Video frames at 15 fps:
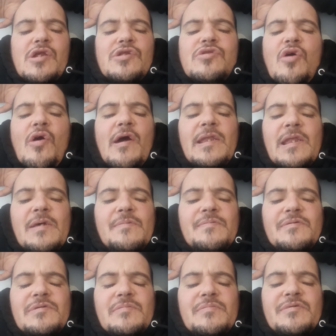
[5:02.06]
not in it
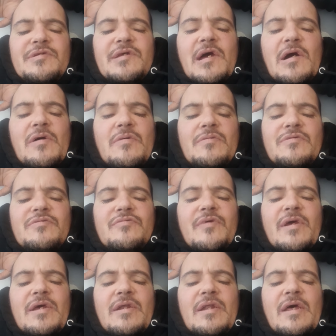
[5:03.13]
for themselves,
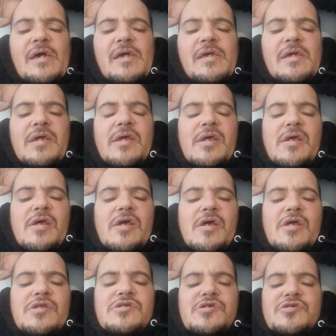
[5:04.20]
really,
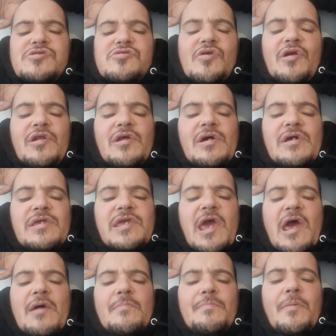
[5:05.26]
just trying to
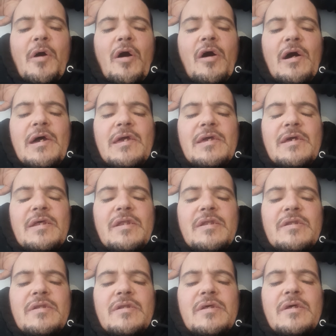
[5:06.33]
get by
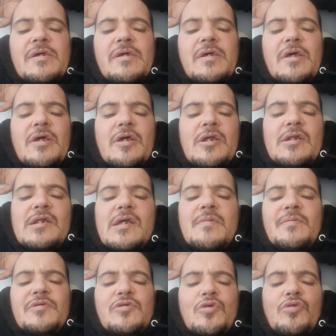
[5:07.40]
and
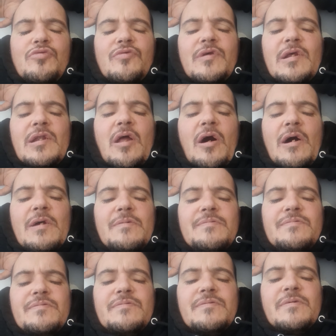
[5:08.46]
live an ordinary life.
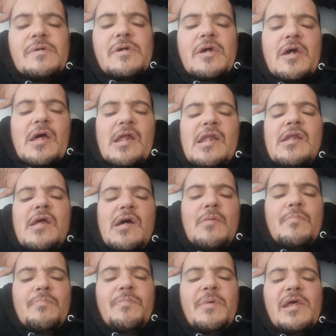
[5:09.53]

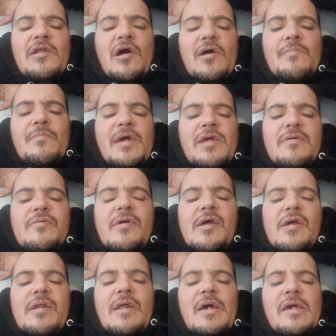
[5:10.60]
Little bit like me,
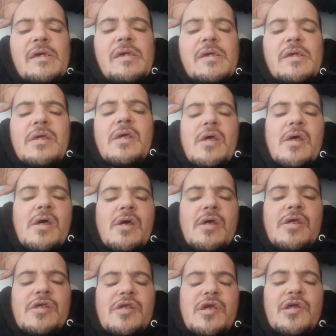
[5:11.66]
really.
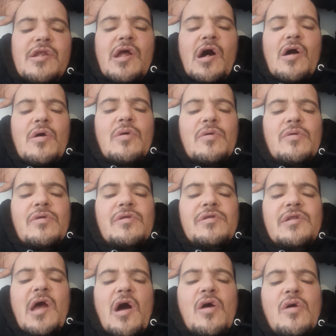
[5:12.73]
You know,
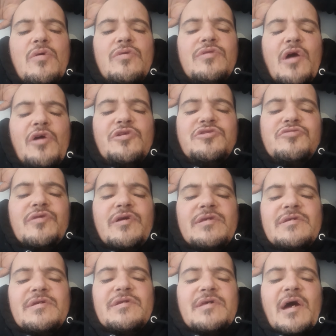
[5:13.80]
no strings
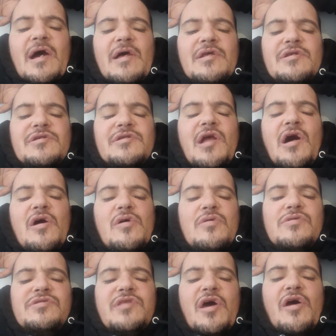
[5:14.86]
attached,
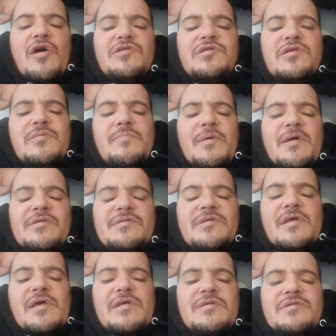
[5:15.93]
no dirty
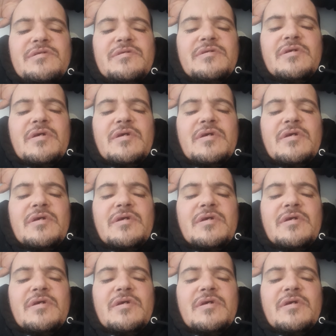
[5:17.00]
business,